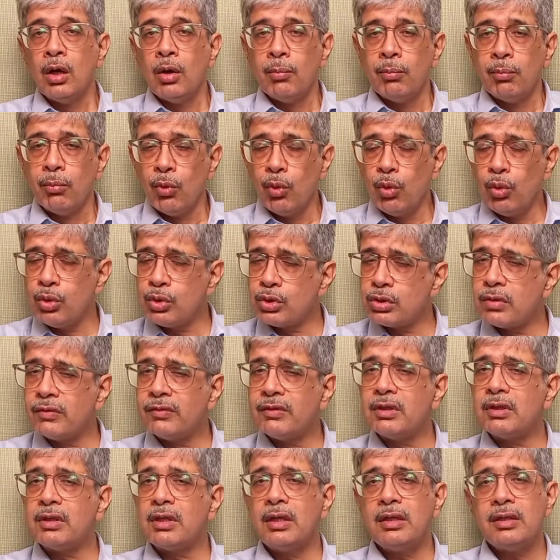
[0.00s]
Most of
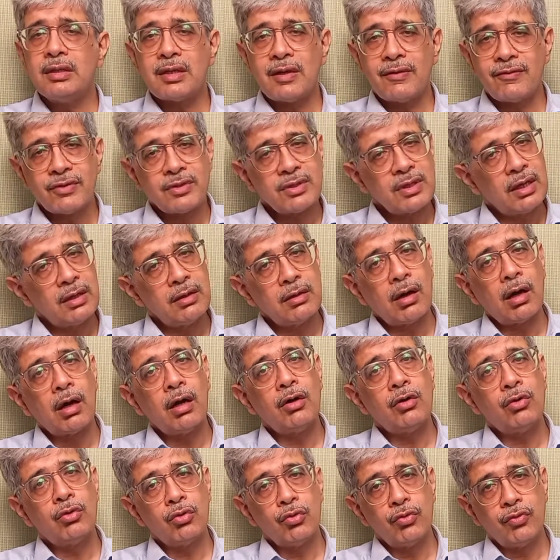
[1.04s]
the things I've said are
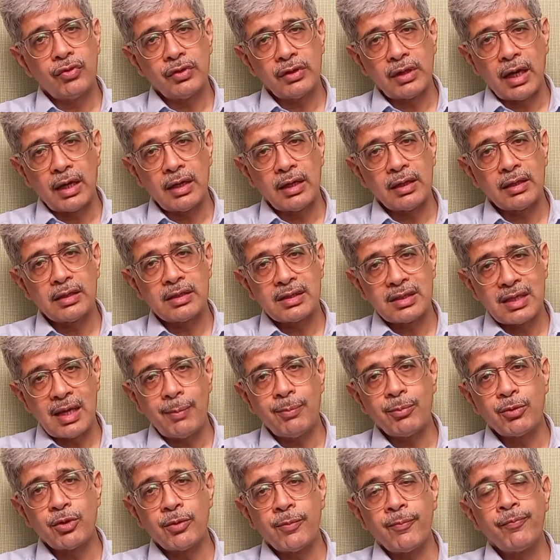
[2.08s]
true for that,
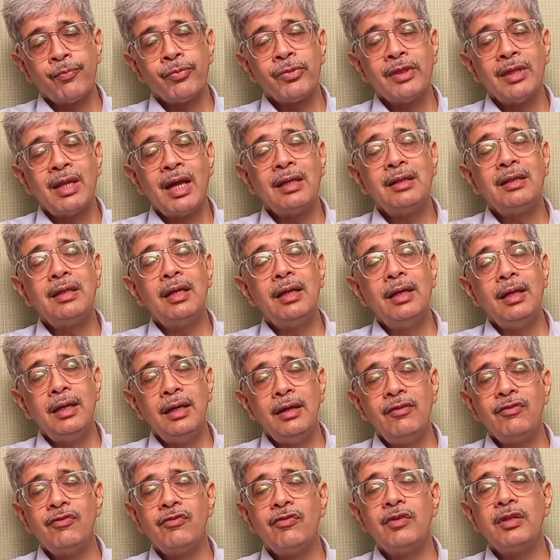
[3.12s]
except that they
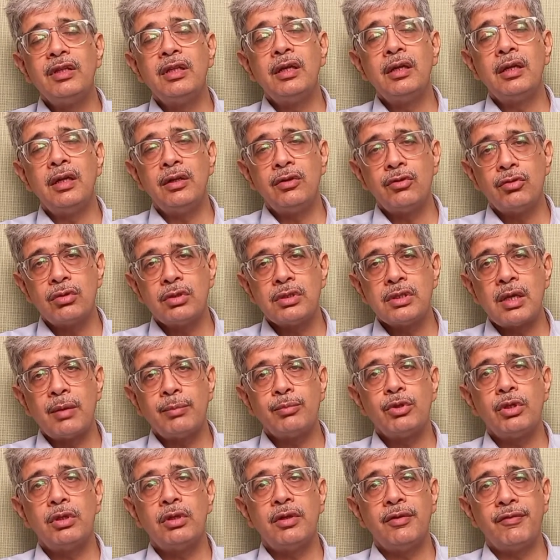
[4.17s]
lived with an atrial
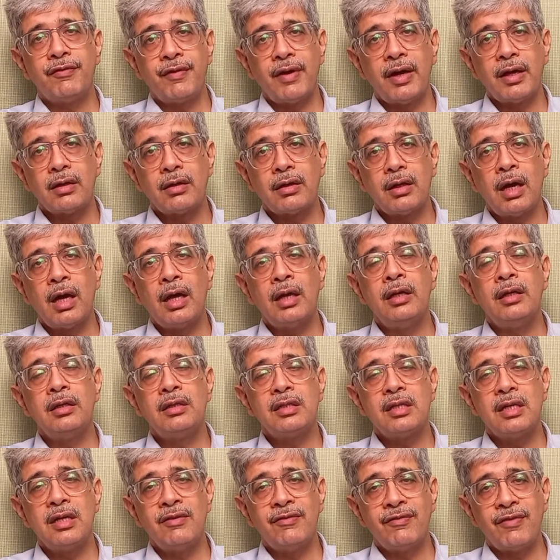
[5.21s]
septal defect and
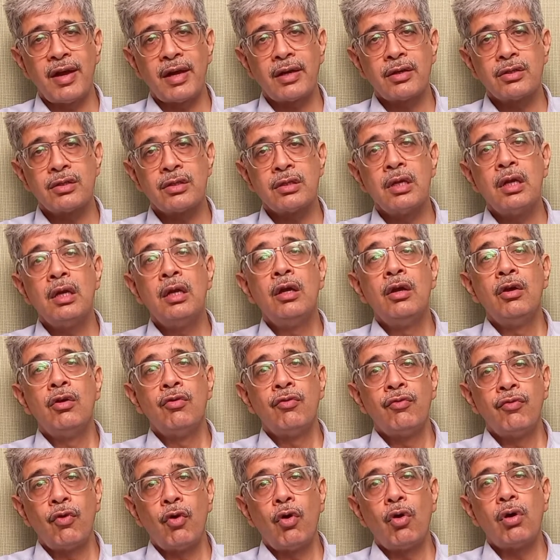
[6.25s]
its effects
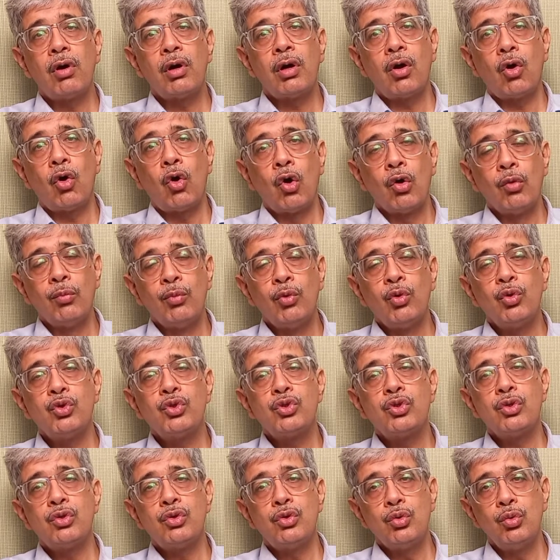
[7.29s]
for
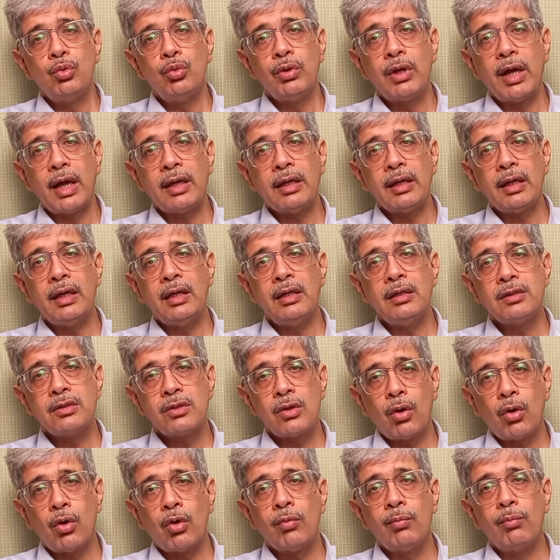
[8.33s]
almost 2 decades
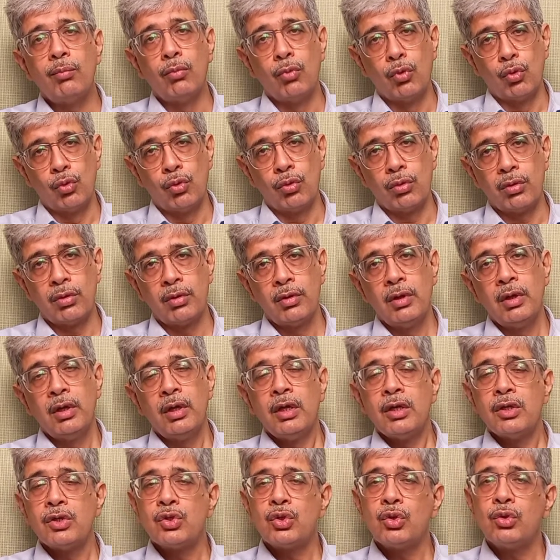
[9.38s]
or more.
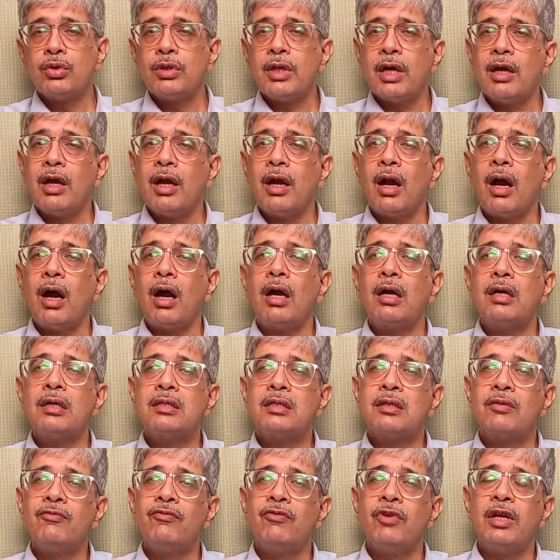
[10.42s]
So there are
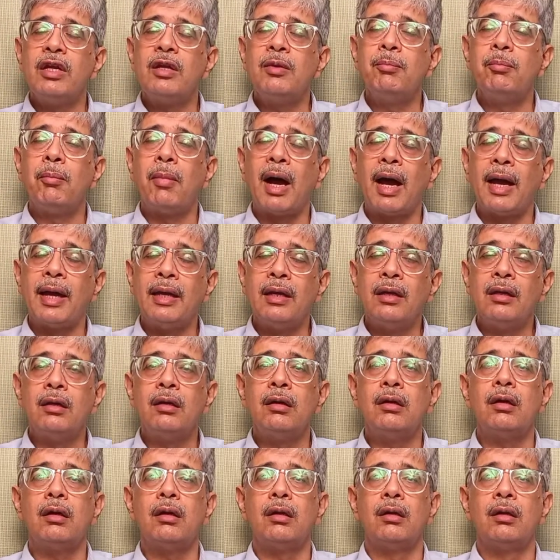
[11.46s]
some very
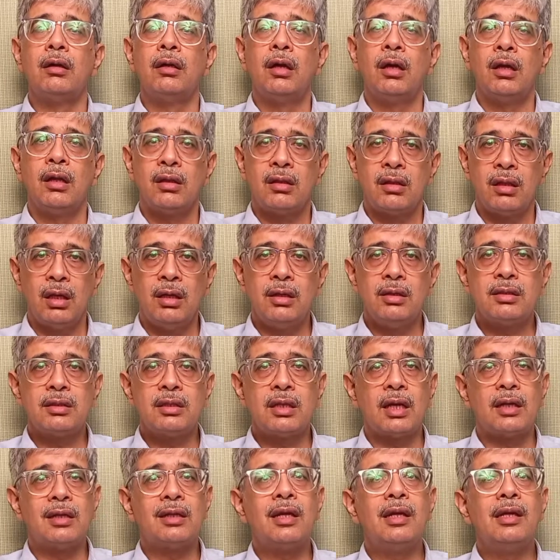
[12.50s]
minor things
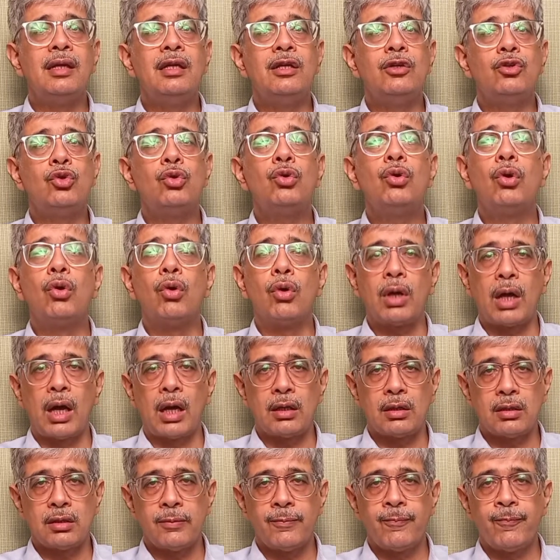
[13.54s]
that they need to look
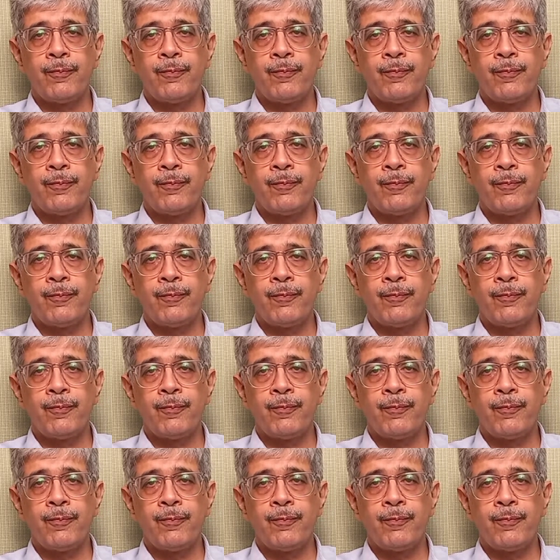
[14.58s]
at.